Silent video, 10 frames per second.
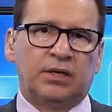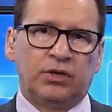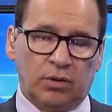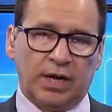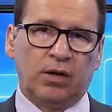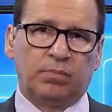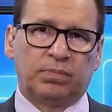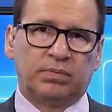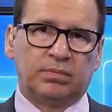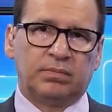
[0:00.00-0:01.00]
your help
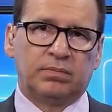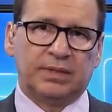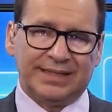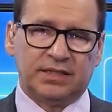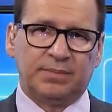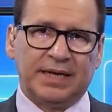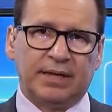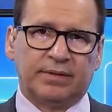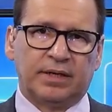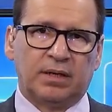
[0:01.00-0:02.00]
needs to be
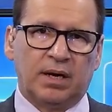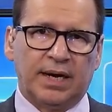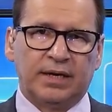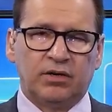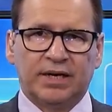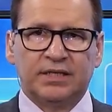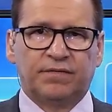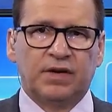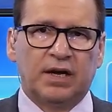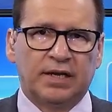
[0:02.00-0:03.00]
out there. All right, you guys,
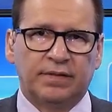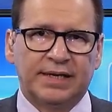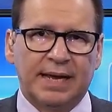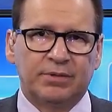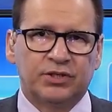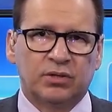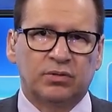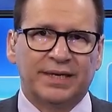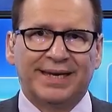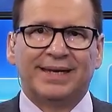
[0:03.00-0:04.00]
if not in the Diamond Circle,
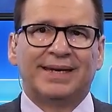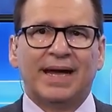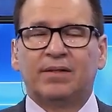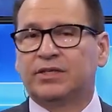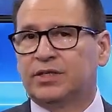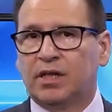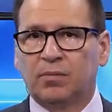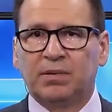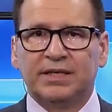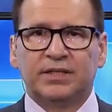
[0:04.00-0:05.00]
get in now. That's another
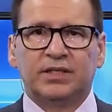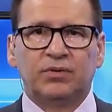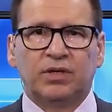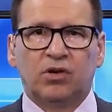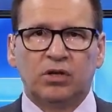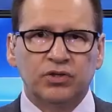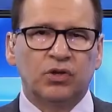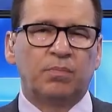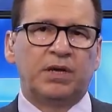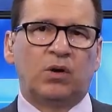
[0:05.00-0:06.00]
place that you can
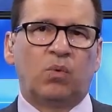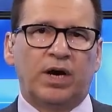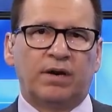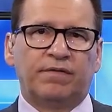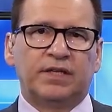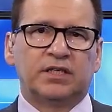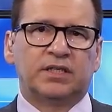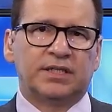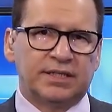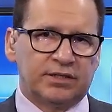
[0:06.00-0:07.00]
also be aware of this,
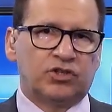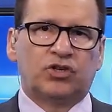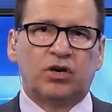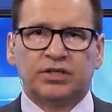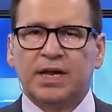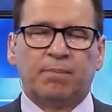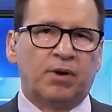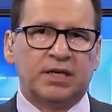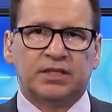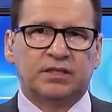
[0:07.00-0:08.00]
because it starts that
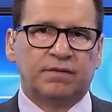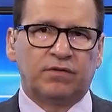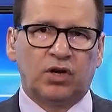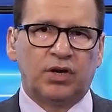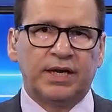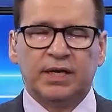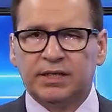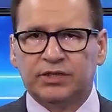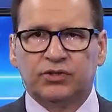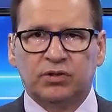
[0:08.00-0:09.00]
process of learning,
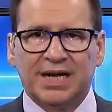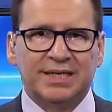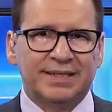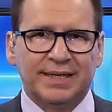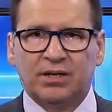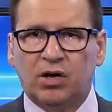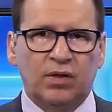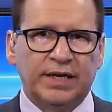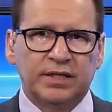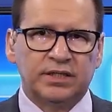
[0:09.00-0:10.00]
additional content, all
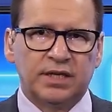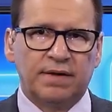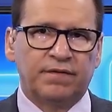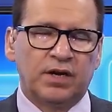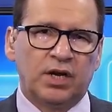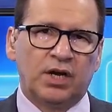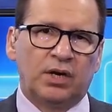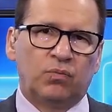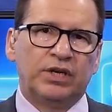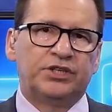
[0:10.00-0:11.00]
that good stuff.
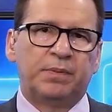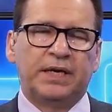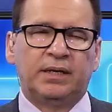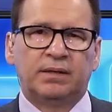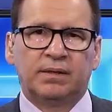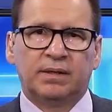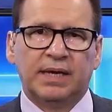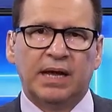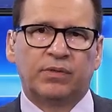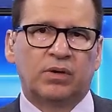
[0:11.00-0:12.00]
Reach me
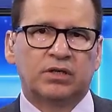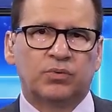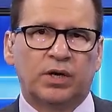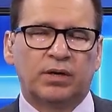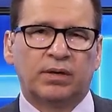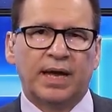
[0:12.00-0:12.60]
out there on Twitter,